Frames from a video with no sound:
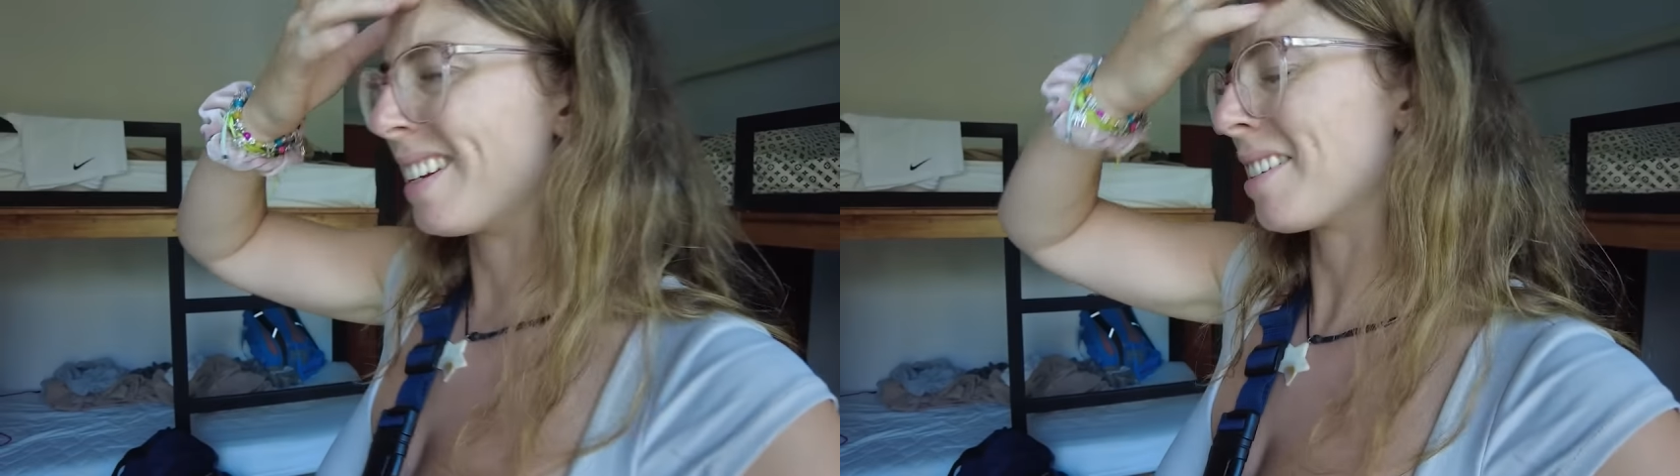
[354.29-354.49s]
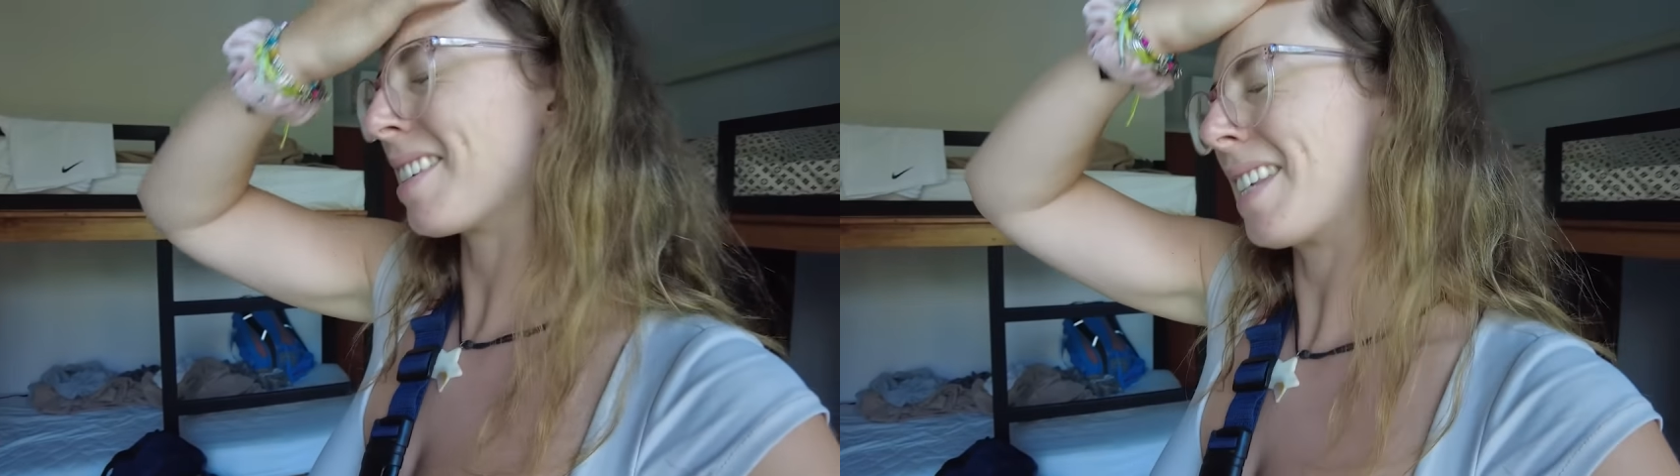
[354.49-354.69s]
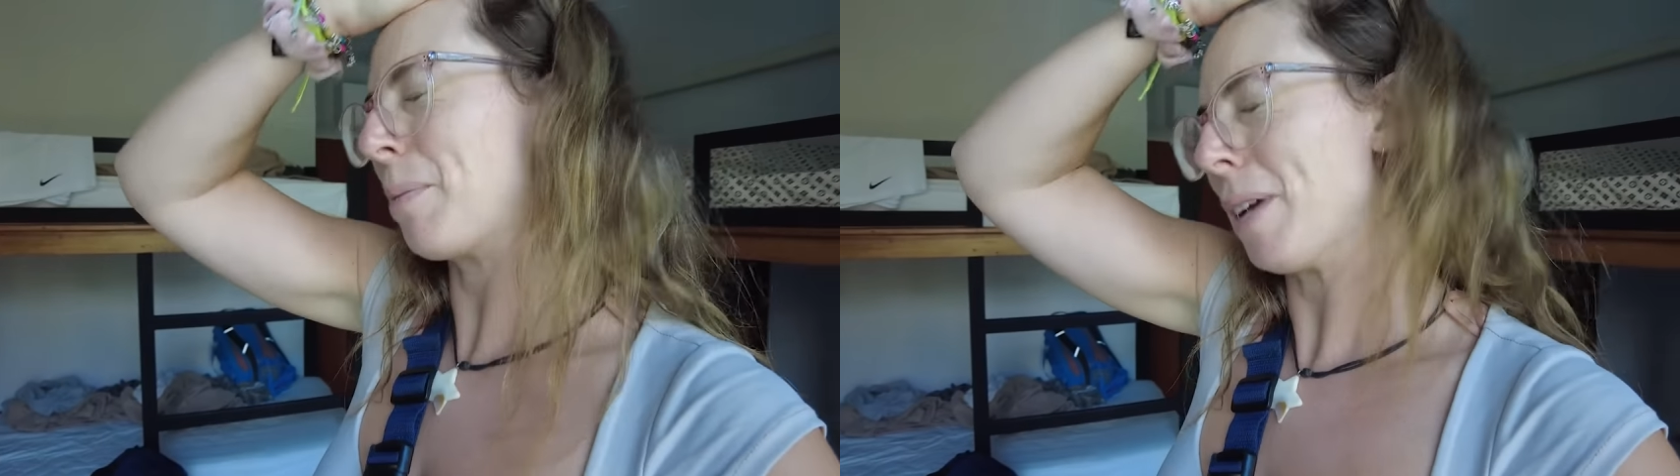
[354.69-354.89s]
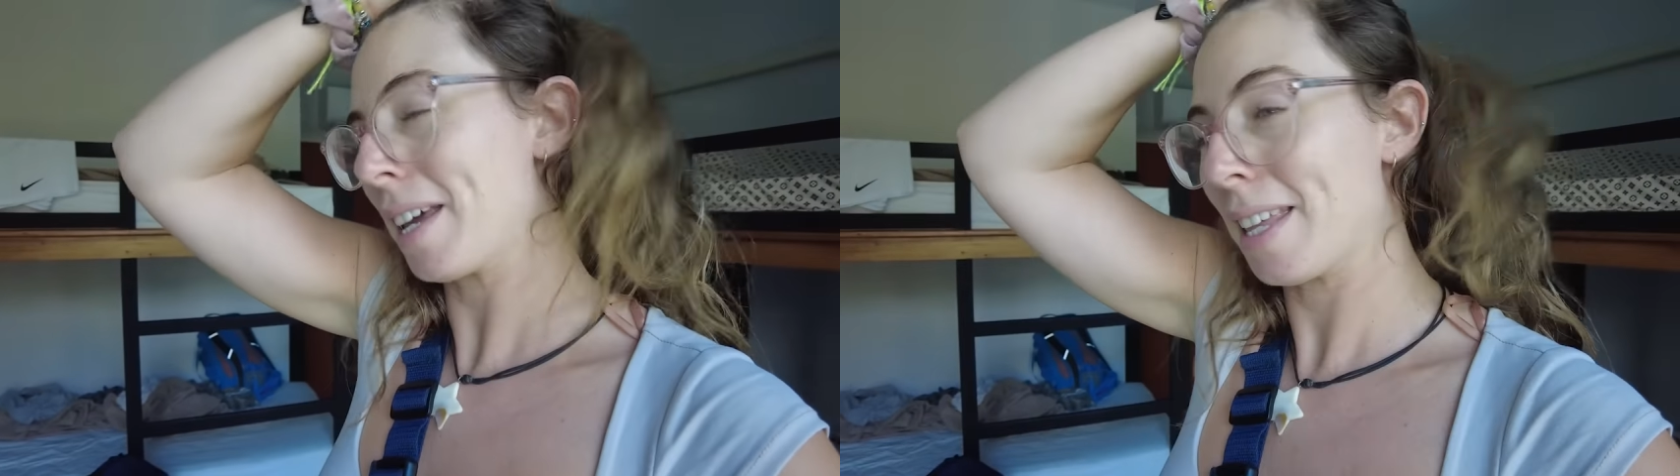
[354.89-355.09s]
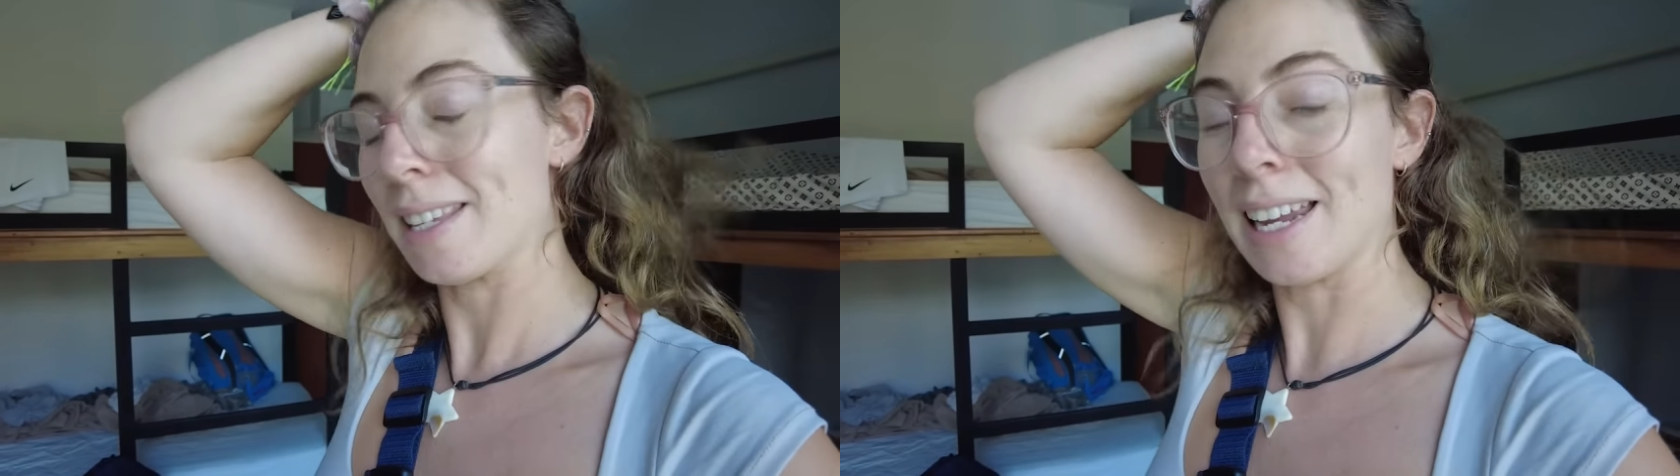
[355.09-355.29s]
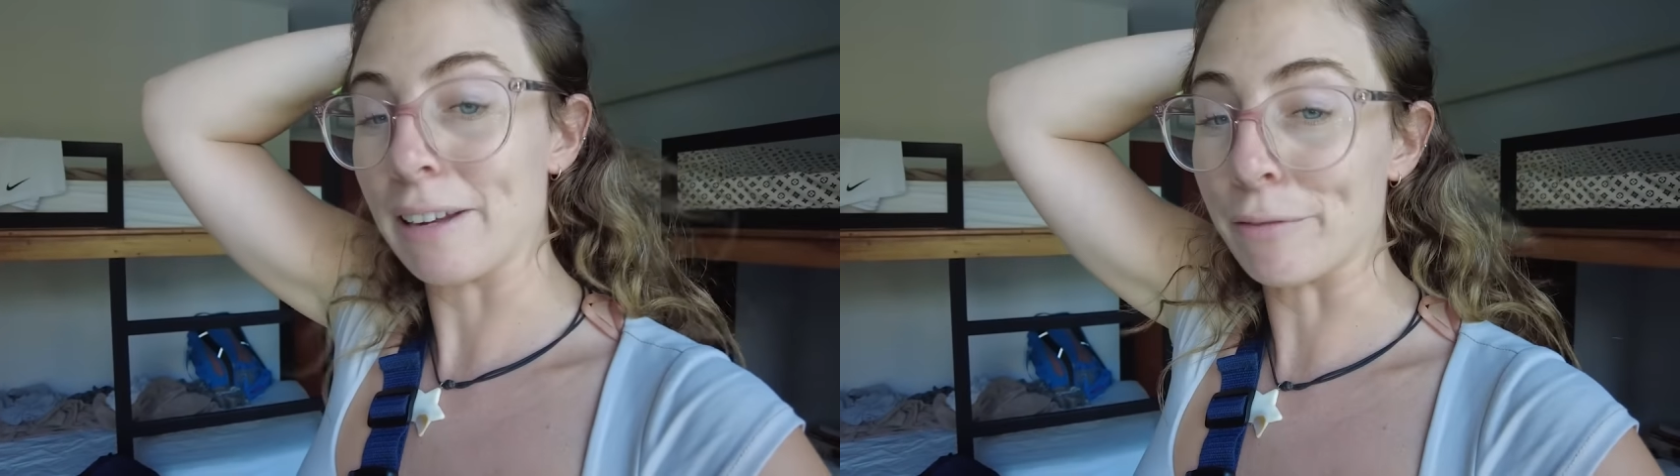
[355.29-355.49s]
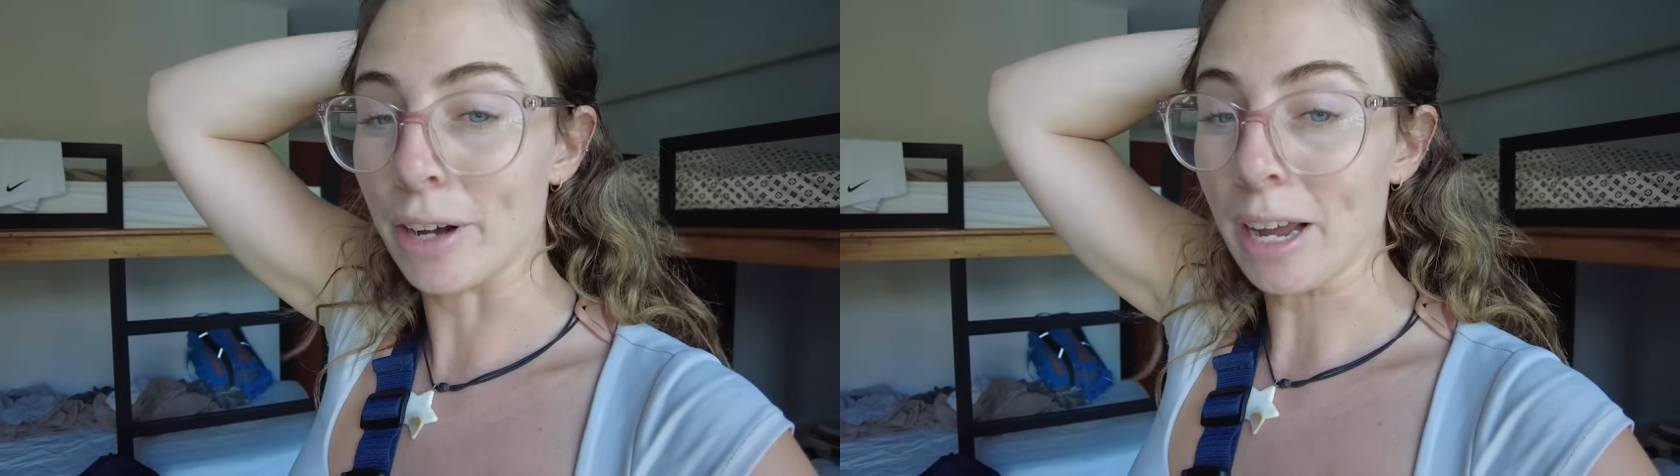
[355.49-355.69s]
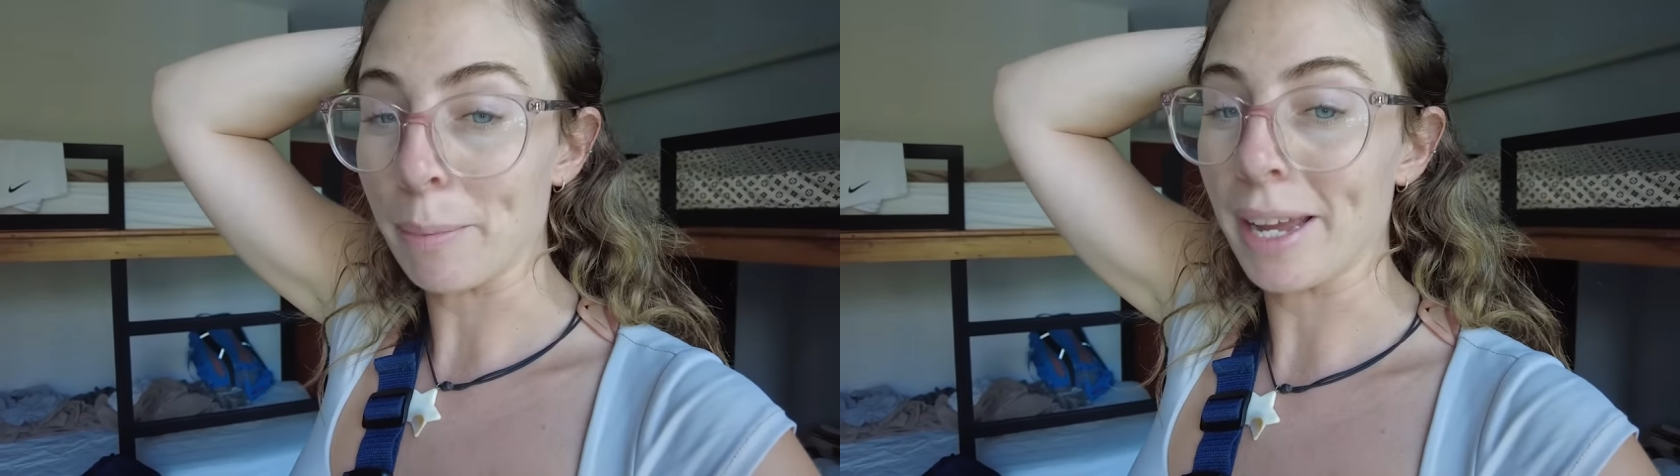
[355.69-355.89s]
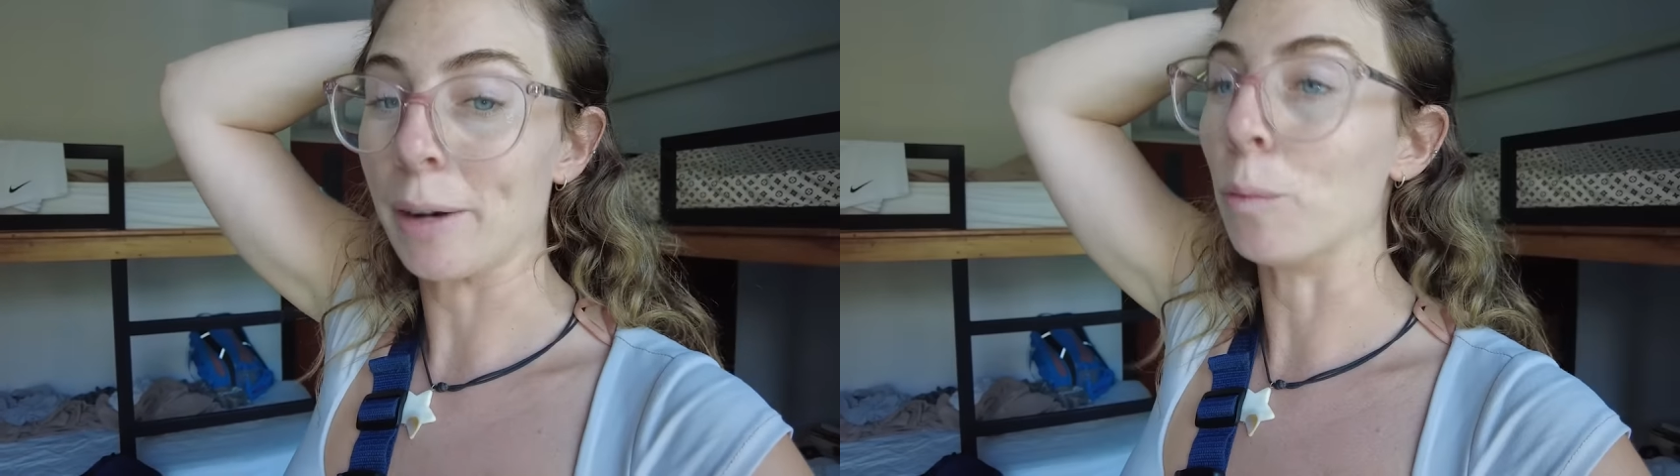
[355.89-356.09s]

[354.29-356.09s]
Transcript: It doesn't seem like there's any vibe here